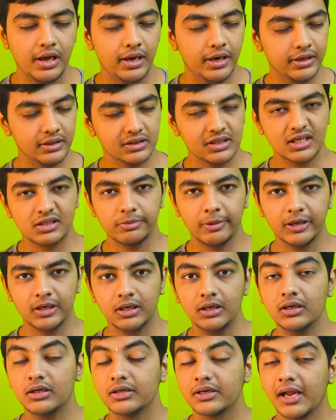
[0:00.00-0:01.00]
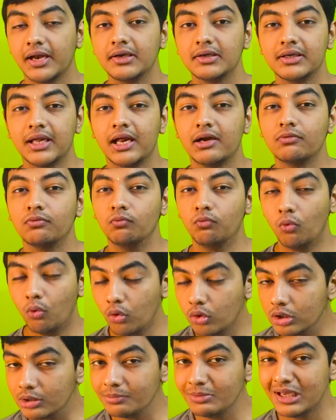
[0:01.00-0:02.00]
It is expected that there
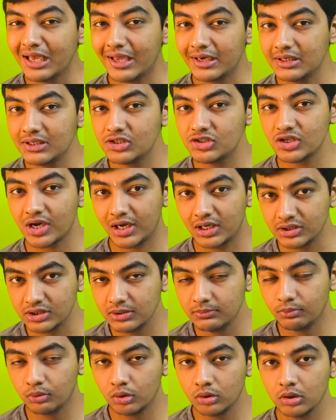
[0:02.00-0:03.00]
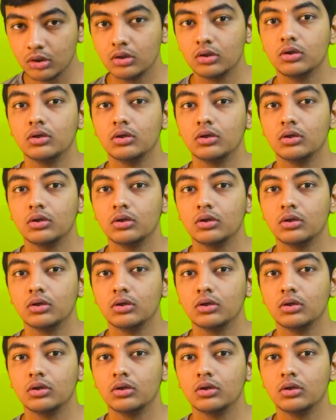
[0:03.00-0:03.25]
won't be any charging port